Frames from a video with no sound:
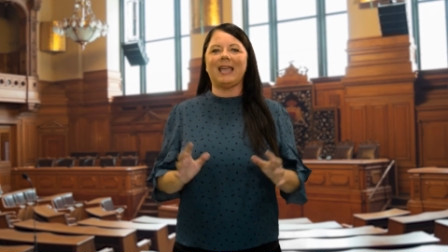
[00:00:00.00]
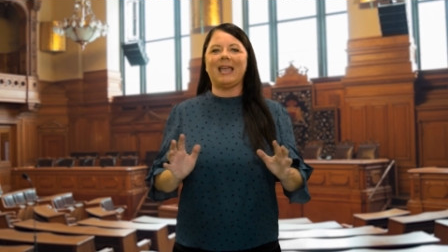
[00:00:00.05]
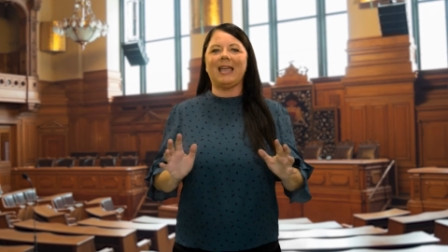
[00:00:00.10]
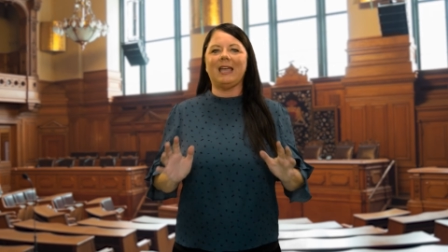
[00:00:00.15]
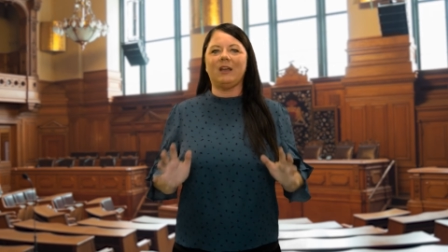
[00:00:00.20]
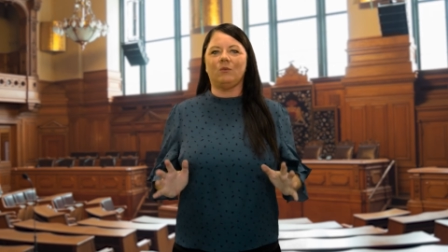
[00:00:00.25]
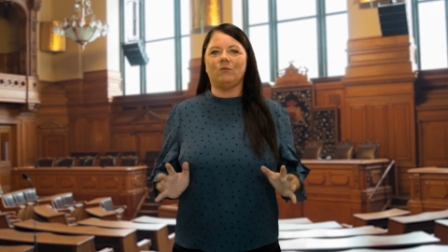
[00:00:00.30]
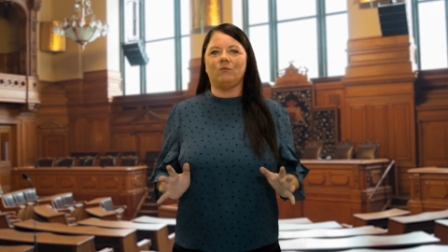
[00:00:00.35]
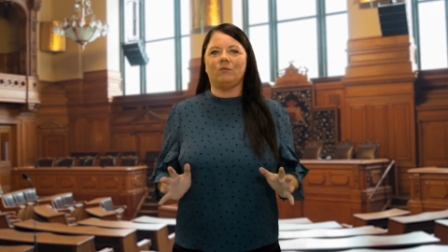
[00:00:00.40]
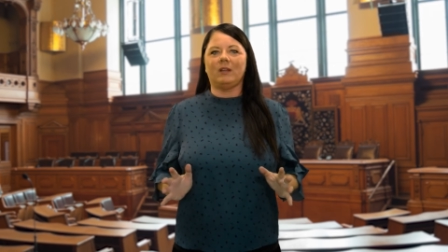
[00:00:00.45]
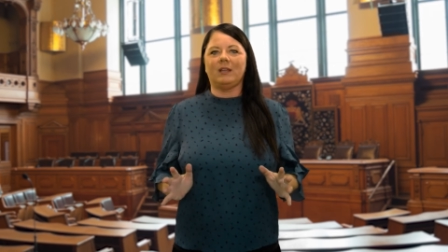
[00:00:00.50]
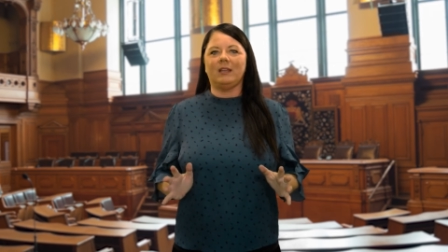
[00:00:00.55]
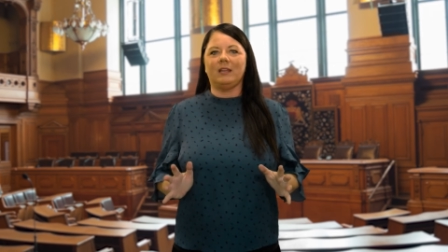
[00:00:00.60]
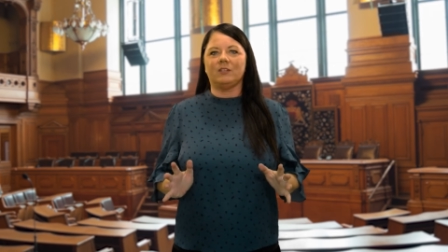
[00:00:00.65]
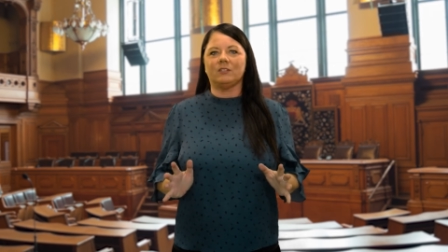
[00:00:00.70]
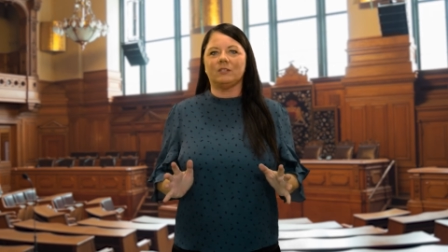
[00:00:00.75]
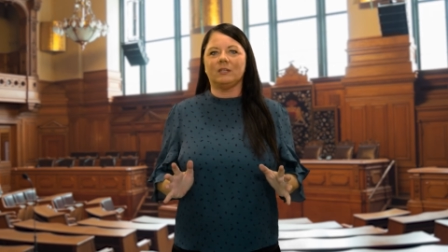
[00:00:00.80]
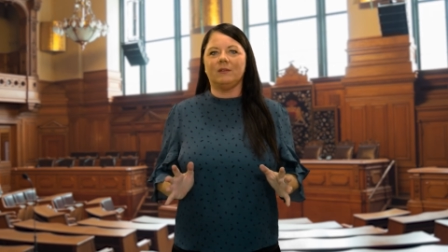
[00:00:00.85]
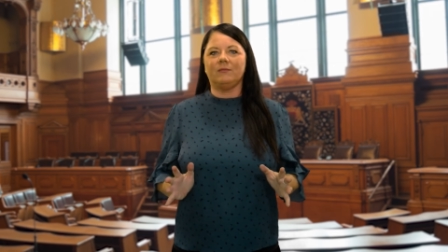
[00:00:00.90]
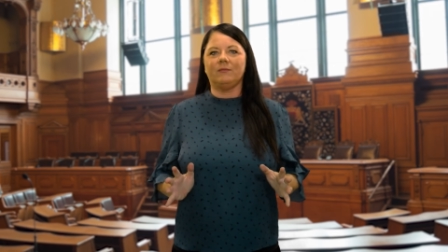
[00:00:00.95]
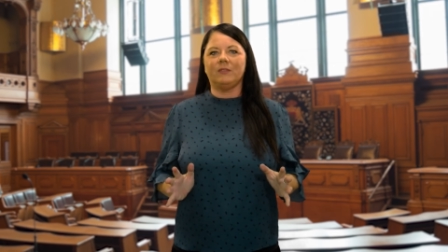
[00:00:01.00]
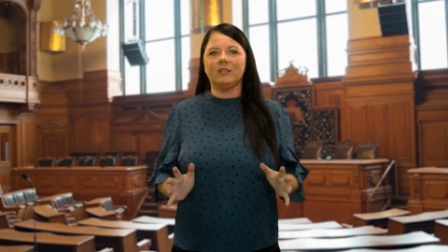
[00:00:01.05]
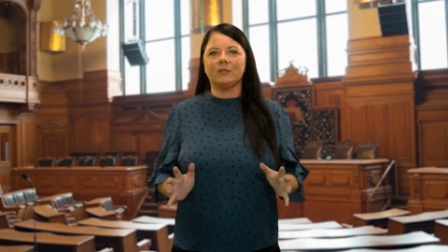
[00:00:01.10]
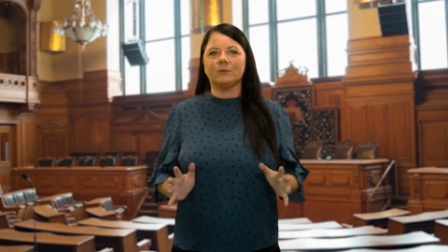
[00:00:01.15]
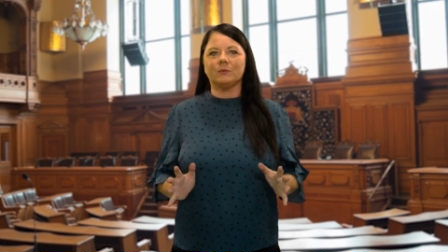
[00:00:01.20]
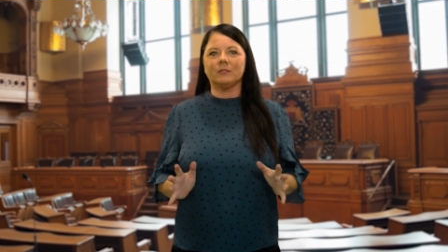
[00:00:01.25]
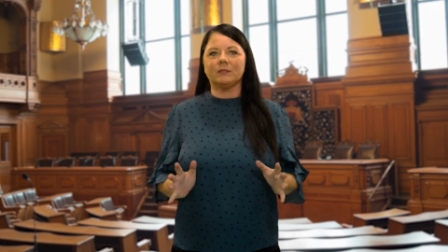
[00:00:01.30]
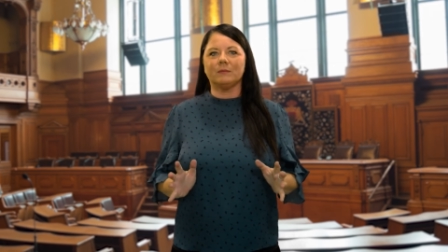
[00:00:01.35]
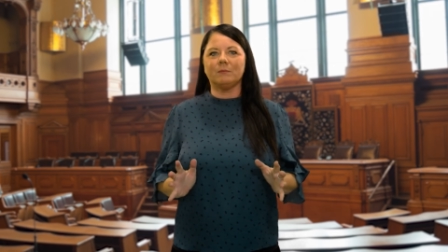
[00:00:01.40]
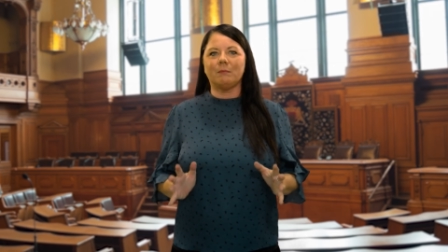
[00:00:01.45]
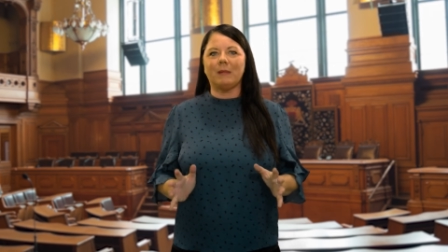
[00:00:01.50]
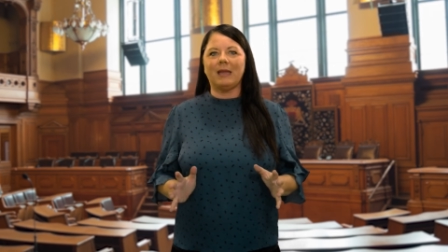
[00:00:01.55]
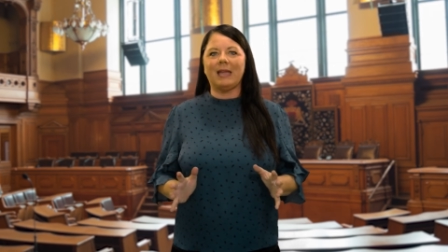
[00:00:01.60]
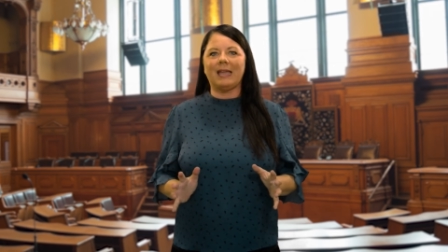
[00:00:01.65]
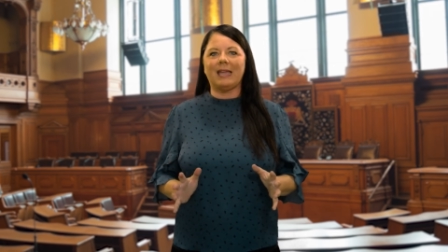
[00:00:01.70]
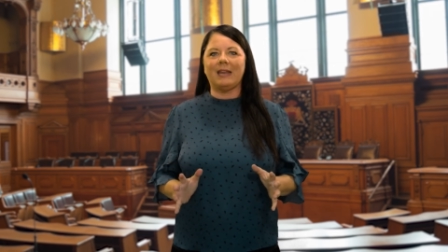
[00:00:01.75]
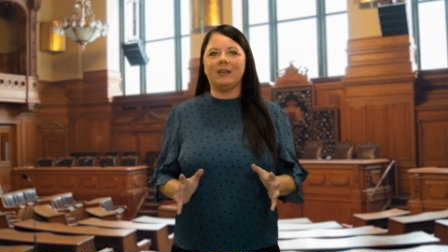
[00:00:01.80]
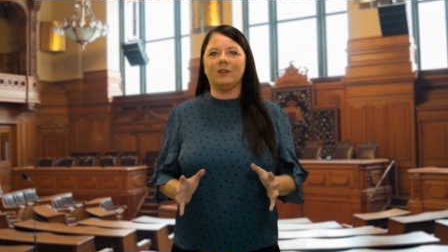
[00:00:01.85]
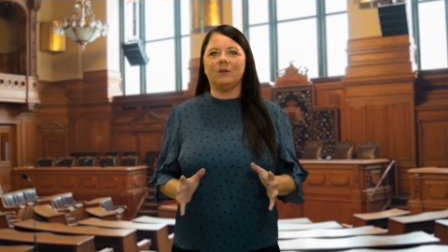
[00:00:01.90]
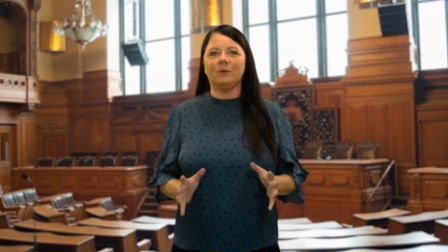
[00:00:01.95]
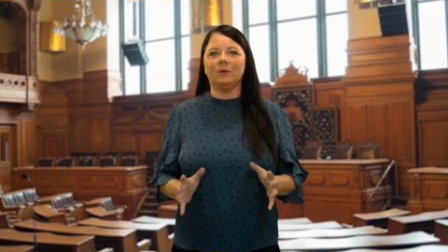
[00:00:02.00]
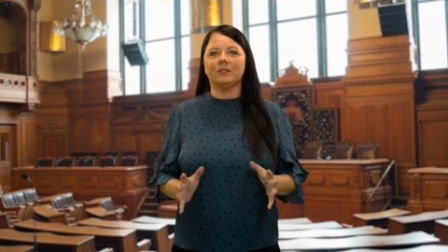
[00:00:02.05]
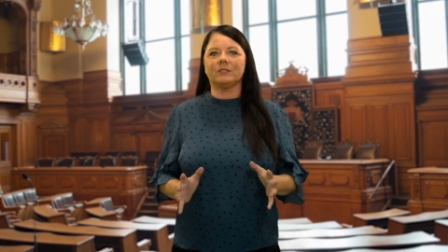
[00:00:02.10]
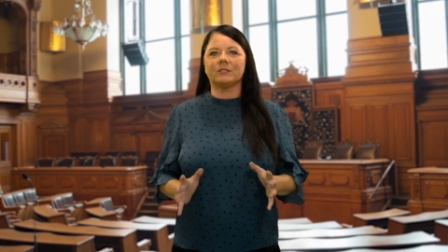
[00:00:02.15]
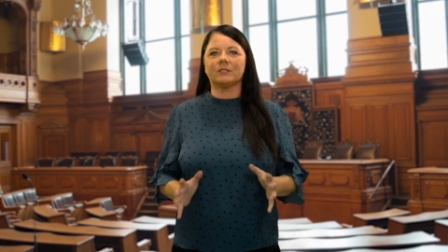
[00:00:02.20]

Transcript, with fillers: outrage if this was a man who had